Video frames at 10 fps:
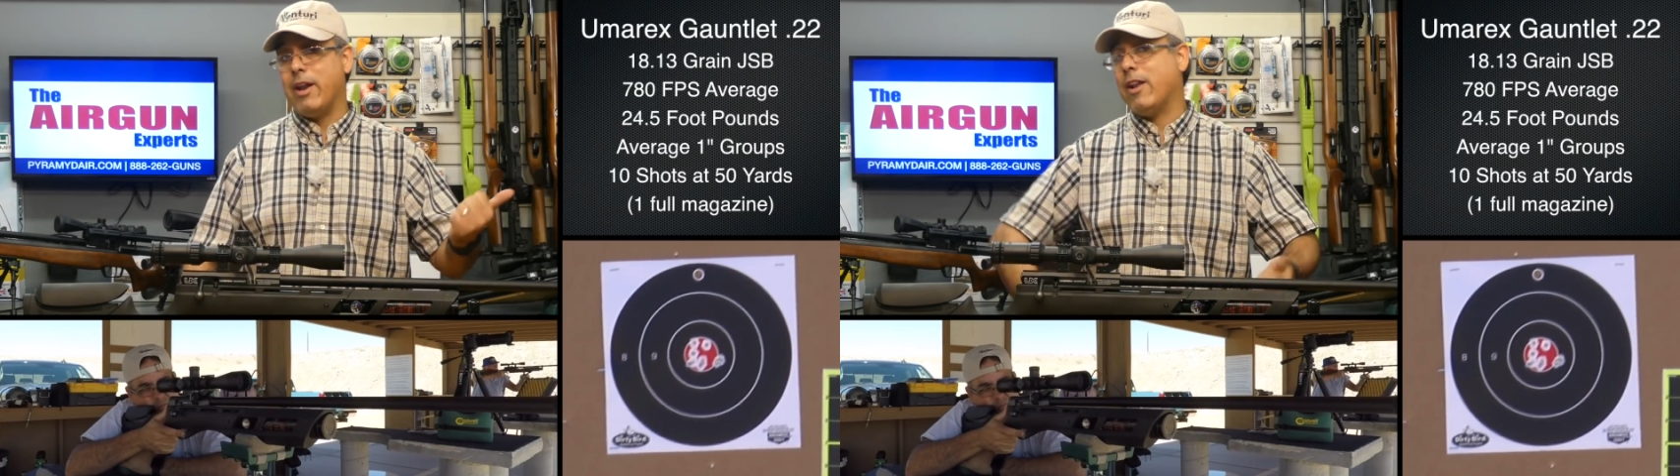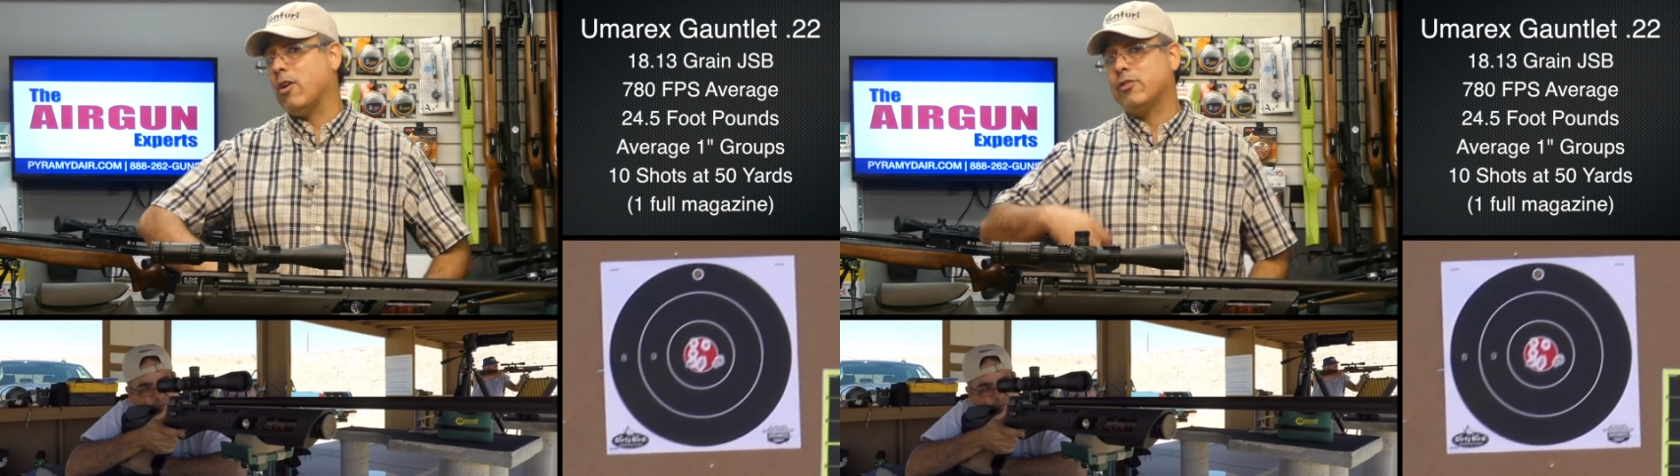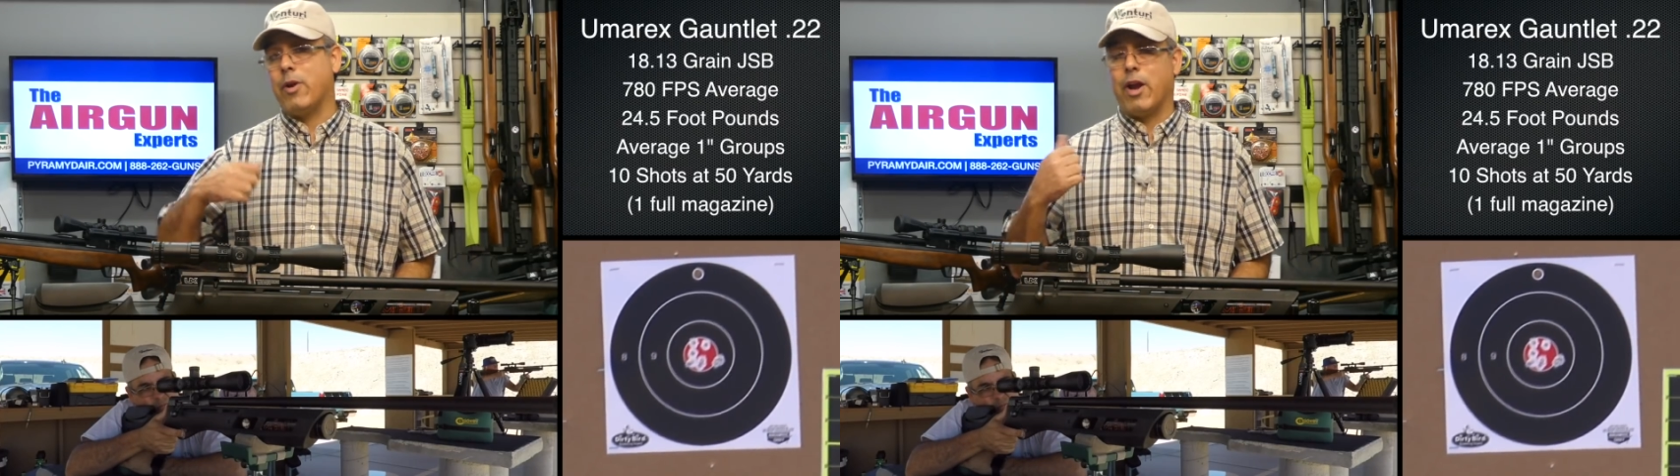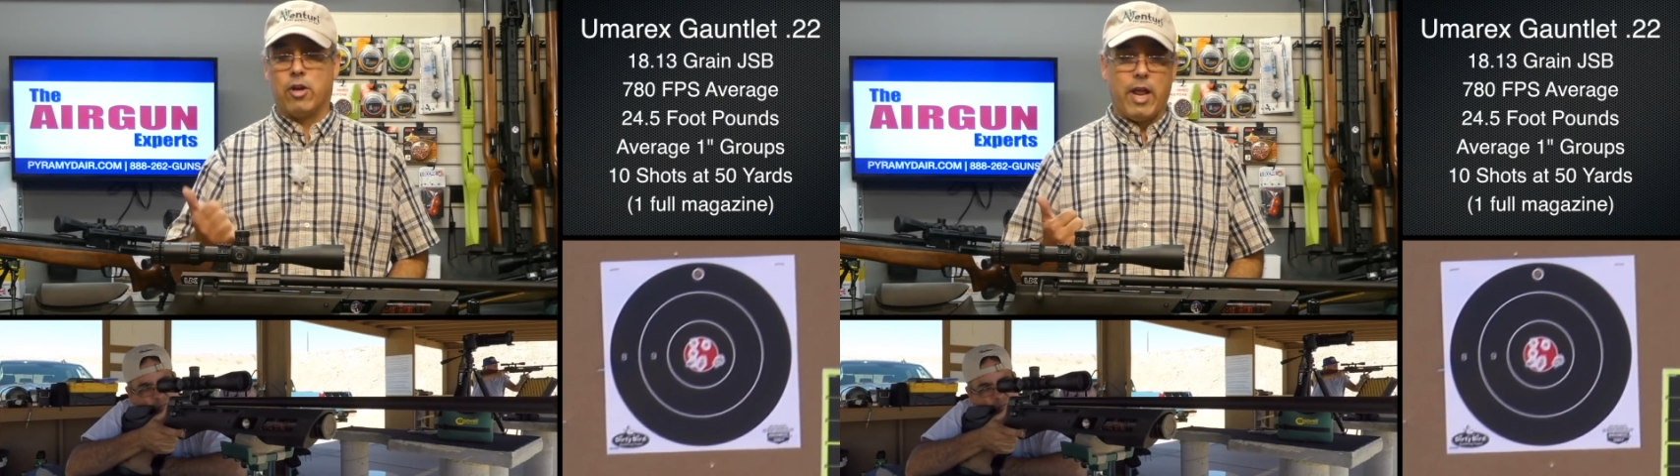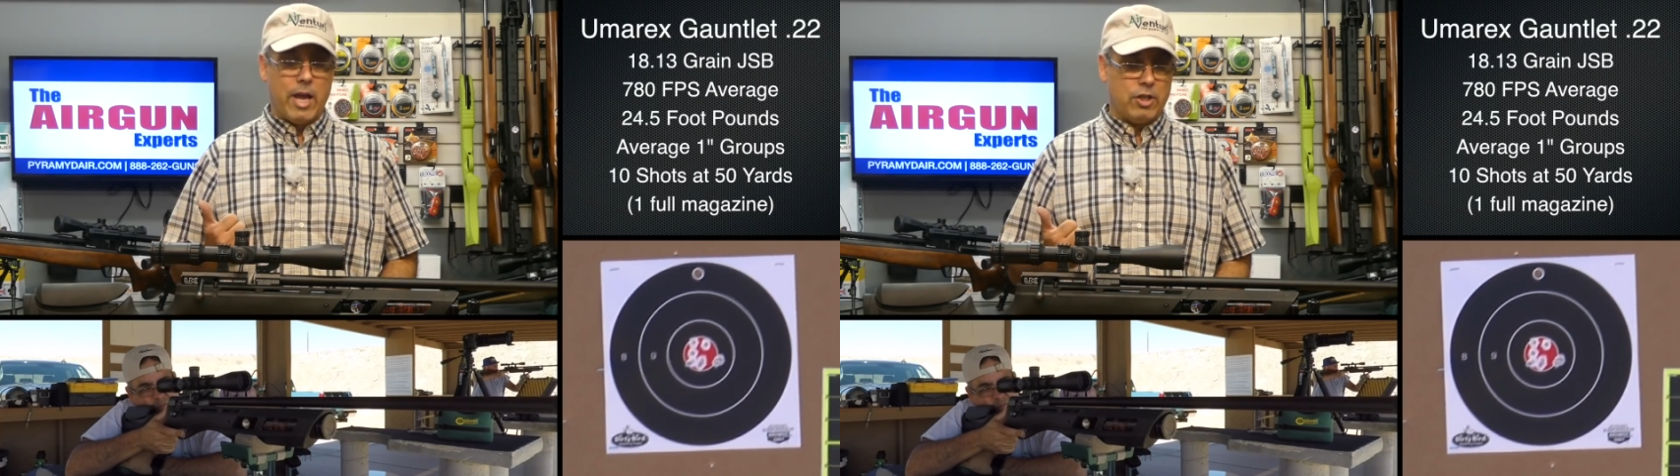and also
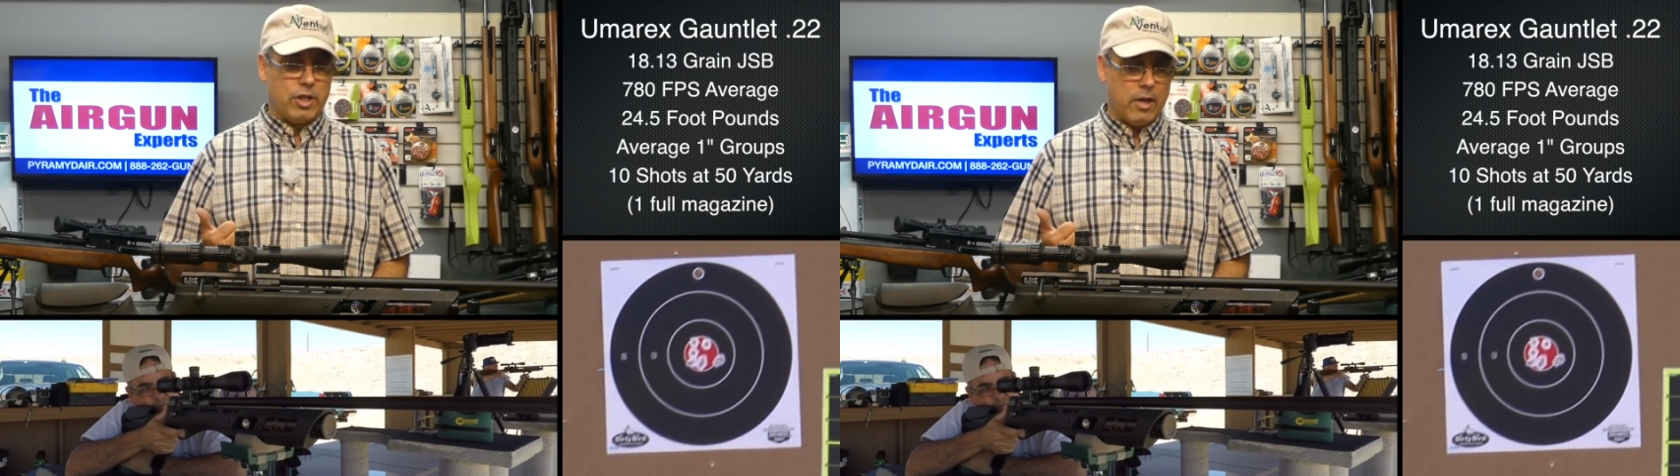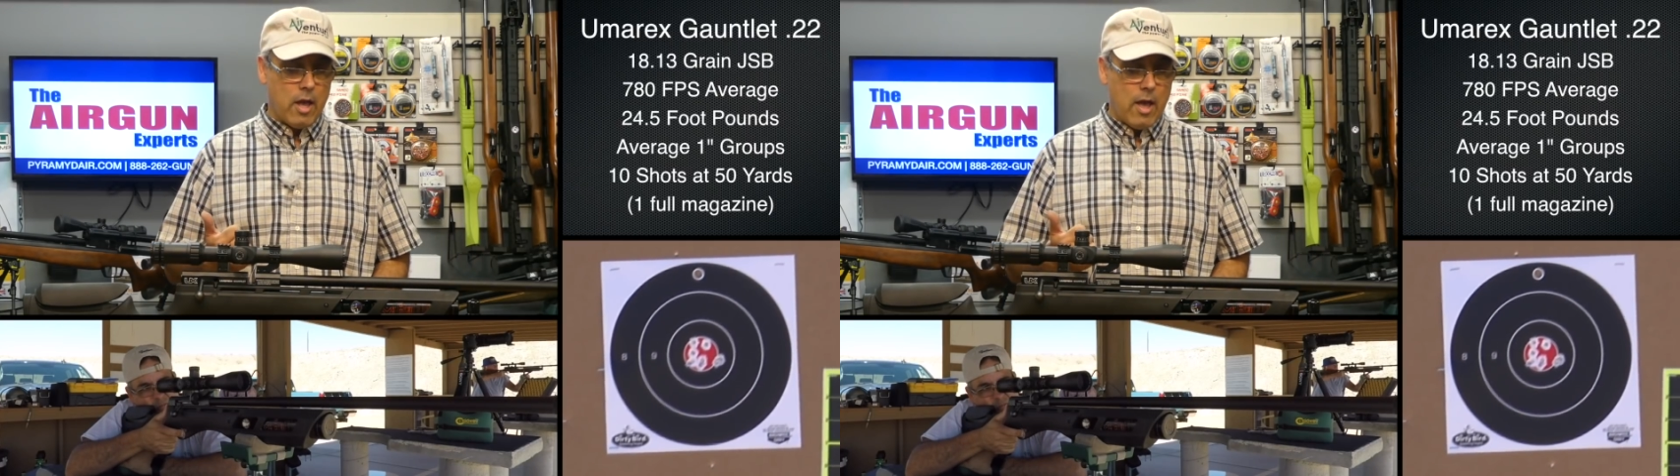Airgun Angie,